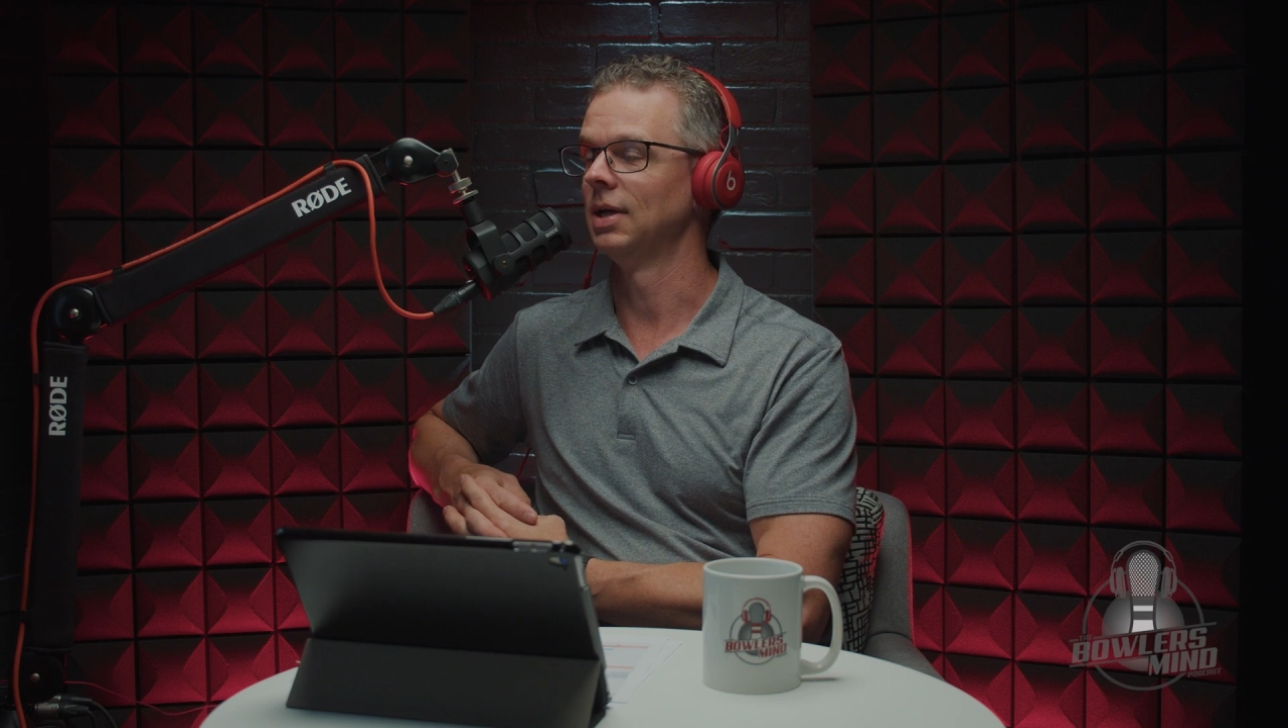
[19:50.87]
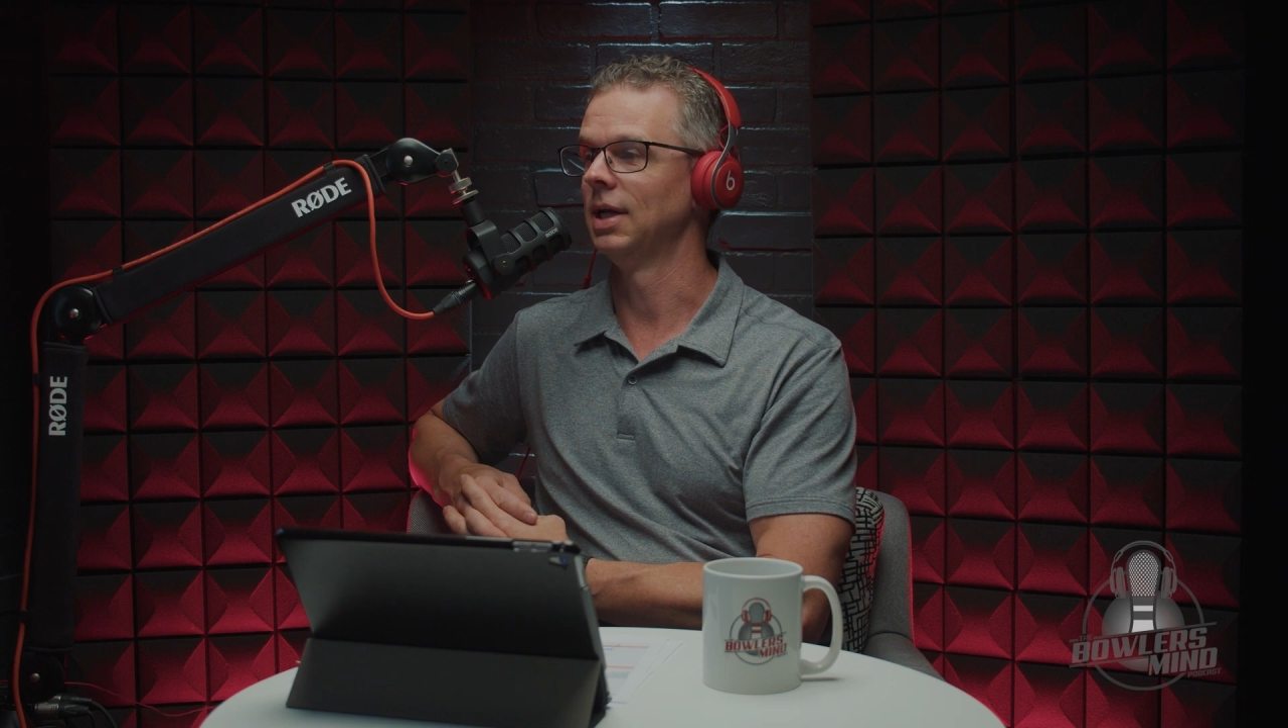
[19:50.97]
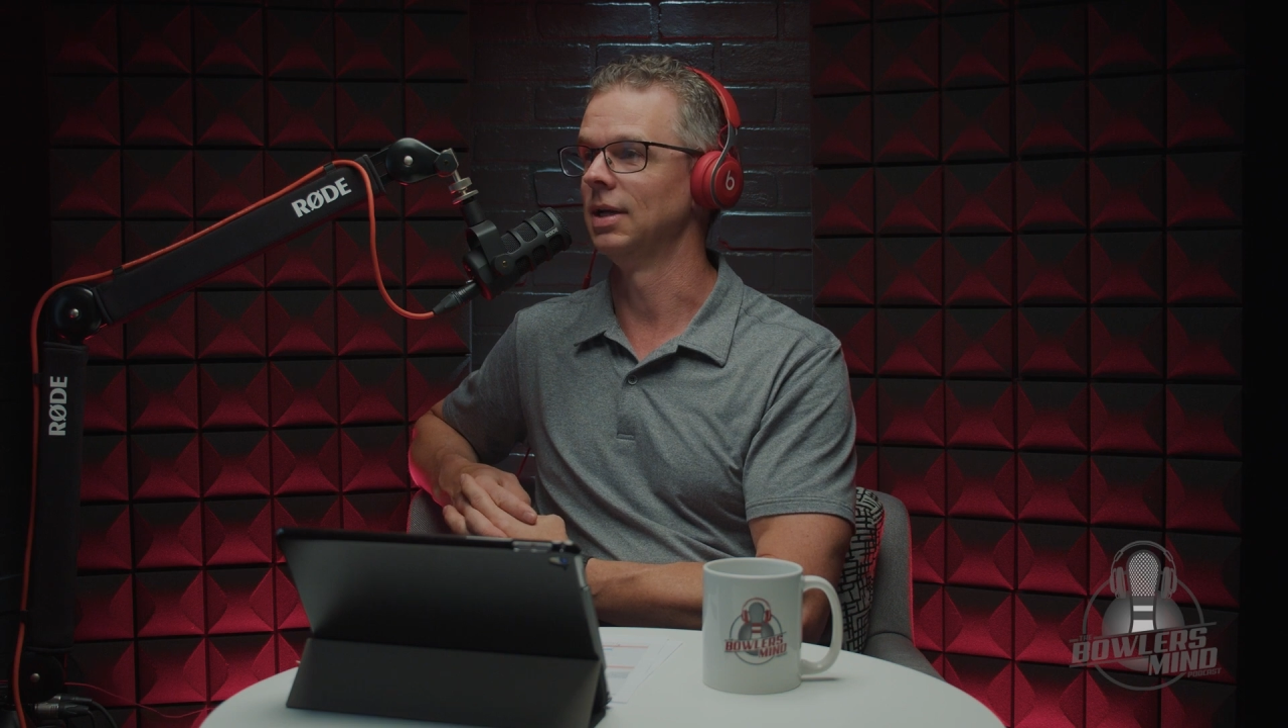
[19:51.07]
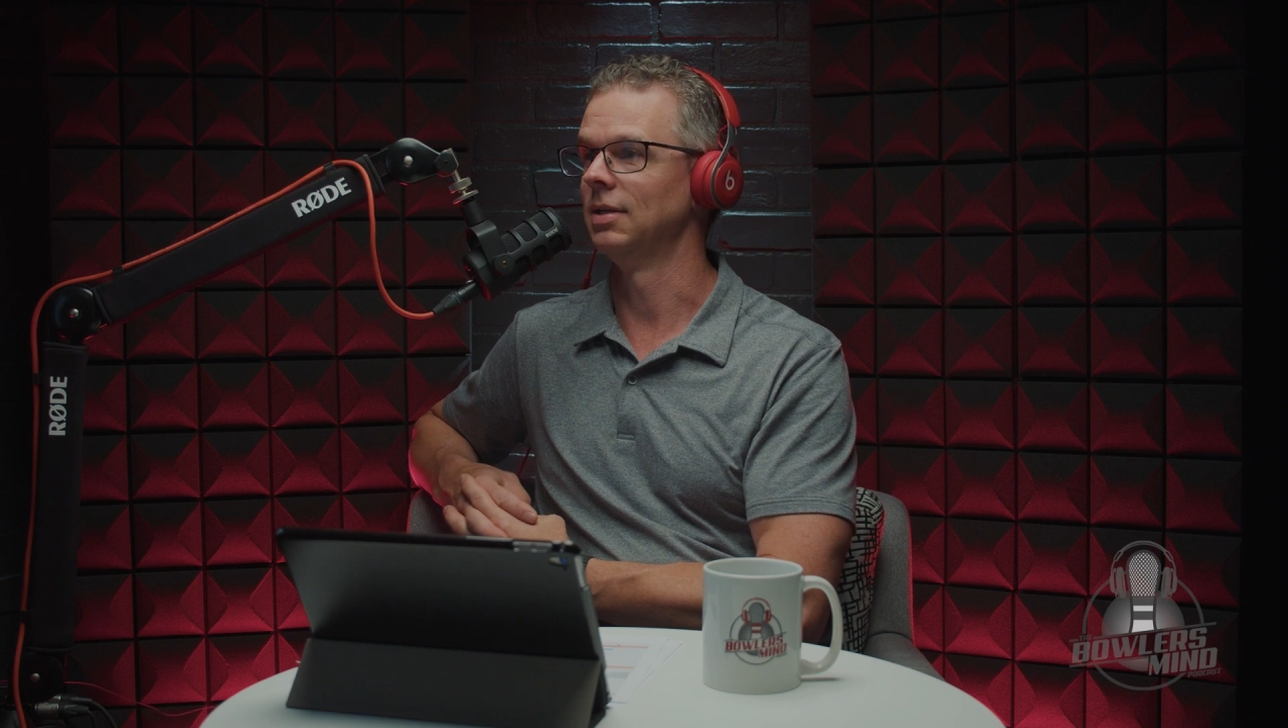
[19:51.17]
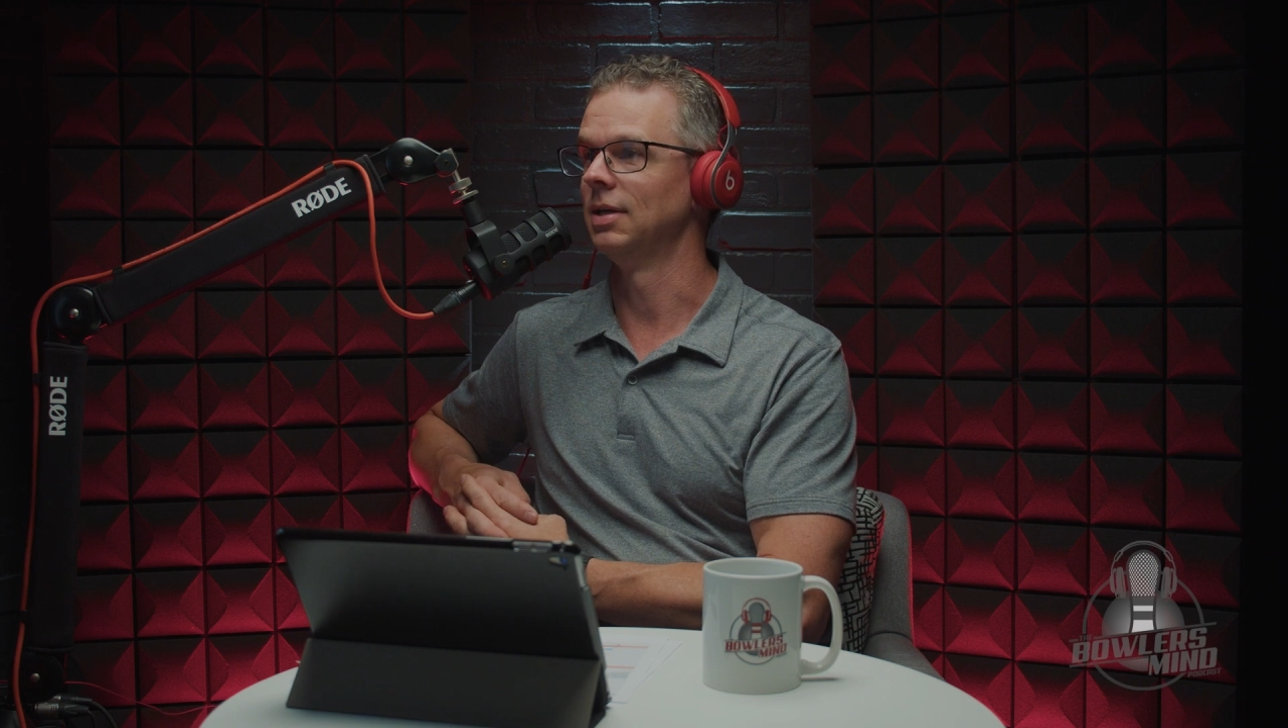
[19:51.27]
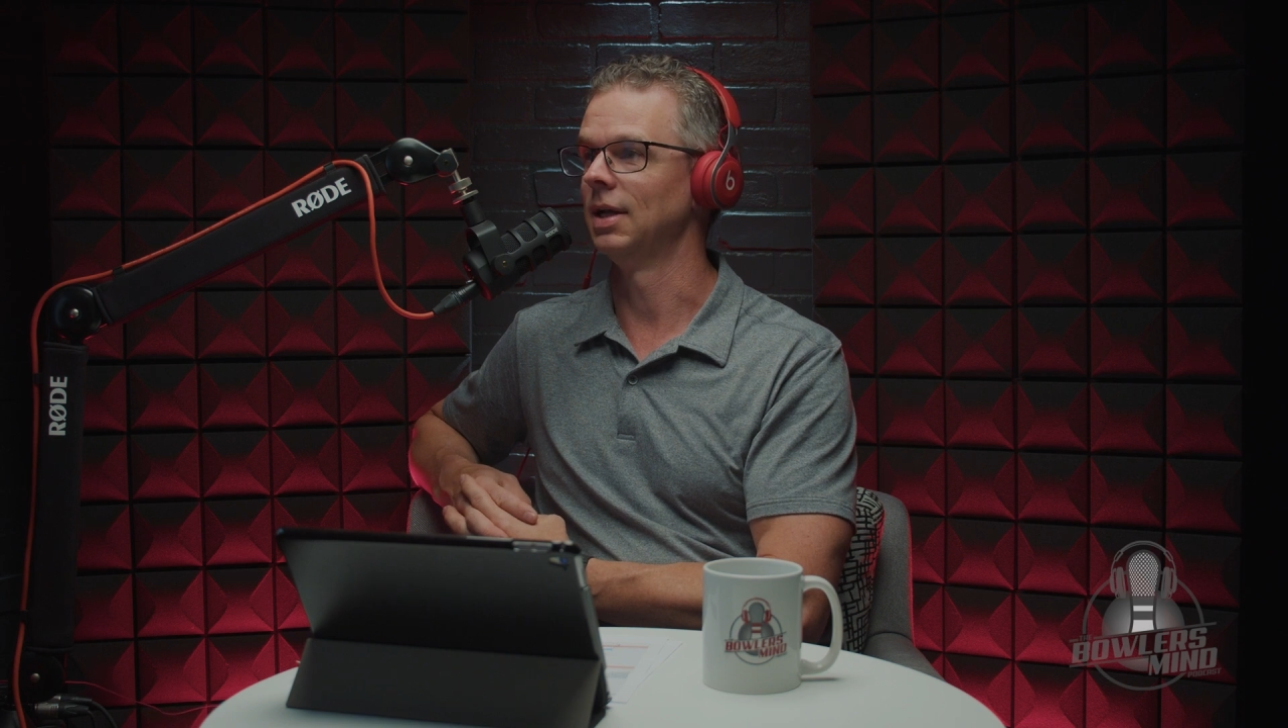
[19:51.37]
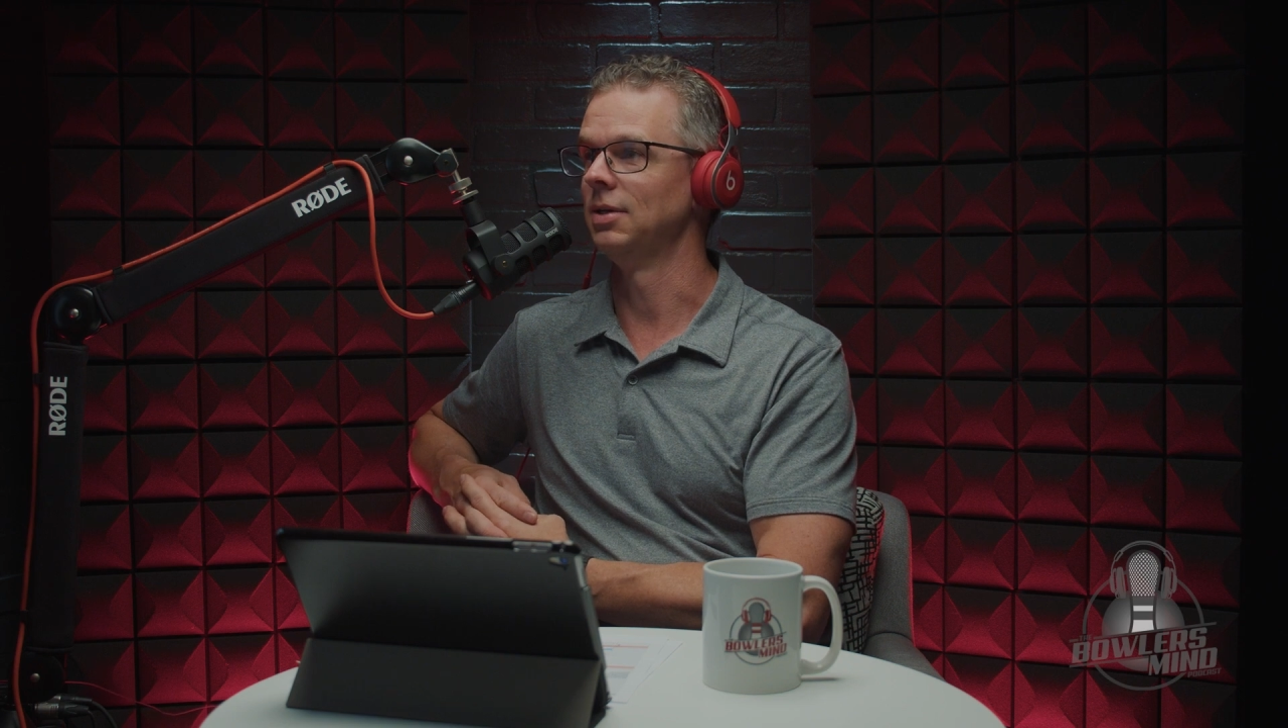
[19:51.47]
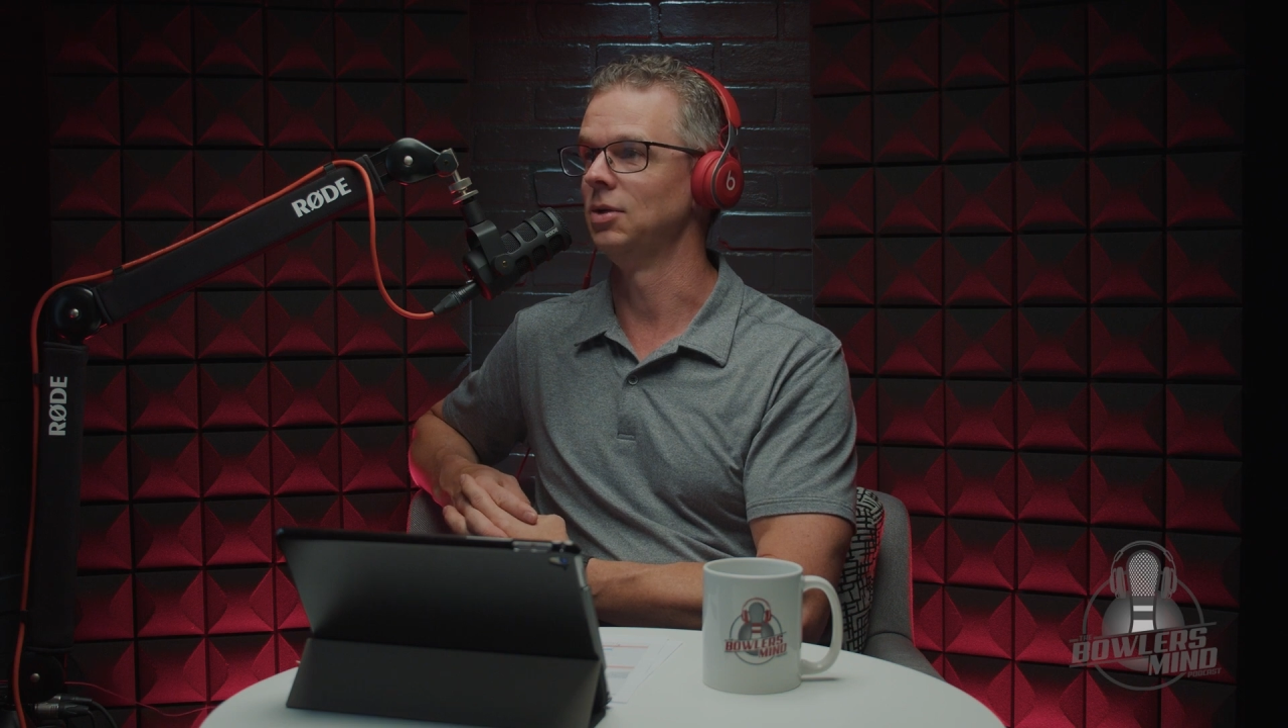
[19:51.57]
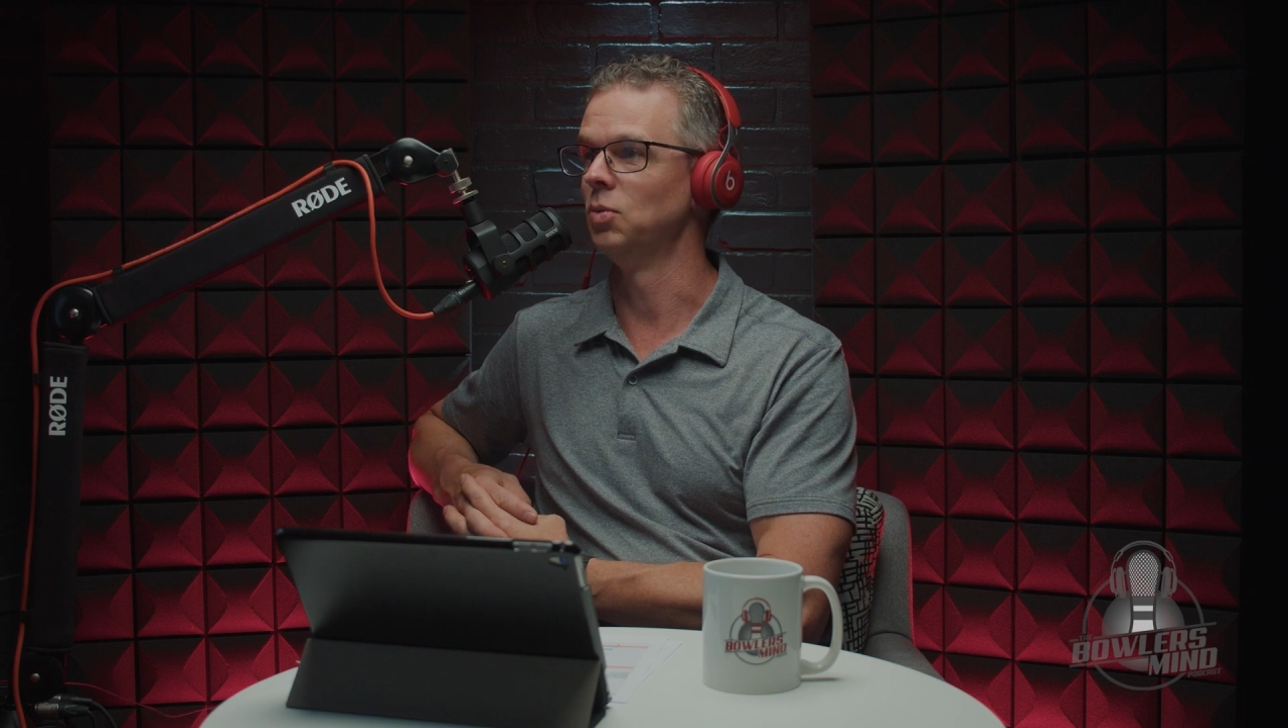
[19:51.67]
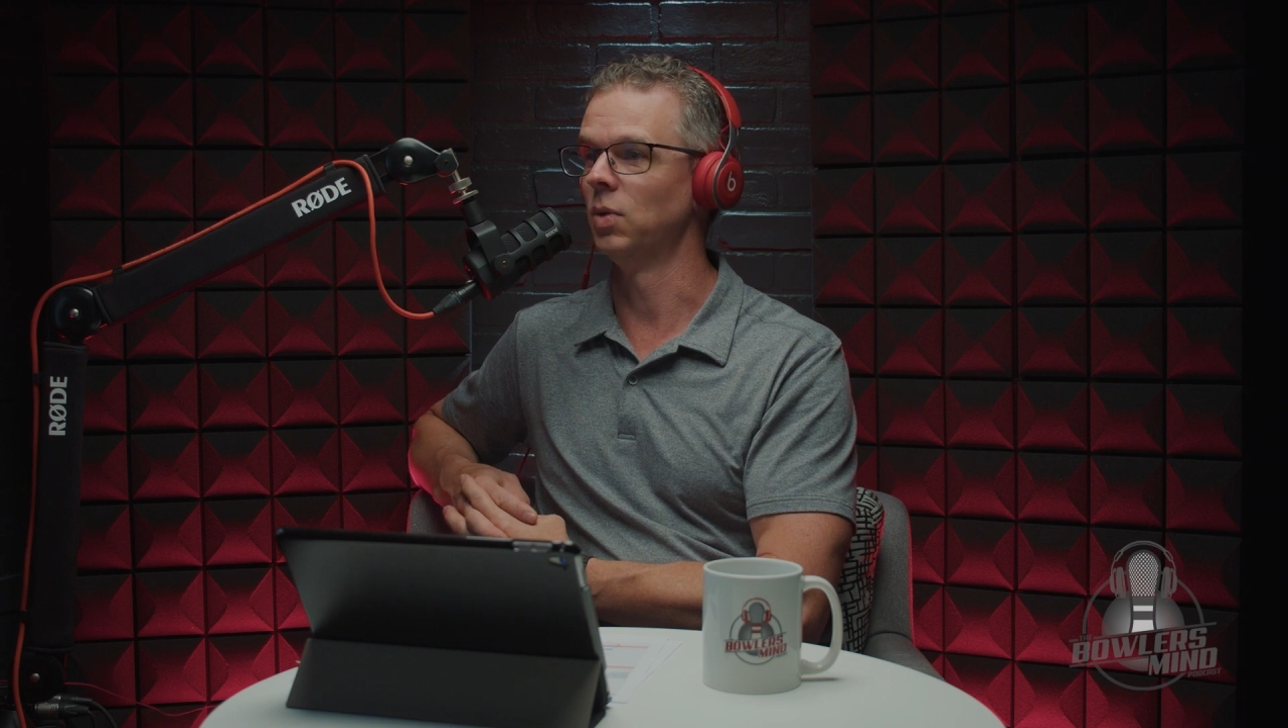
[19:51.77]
and you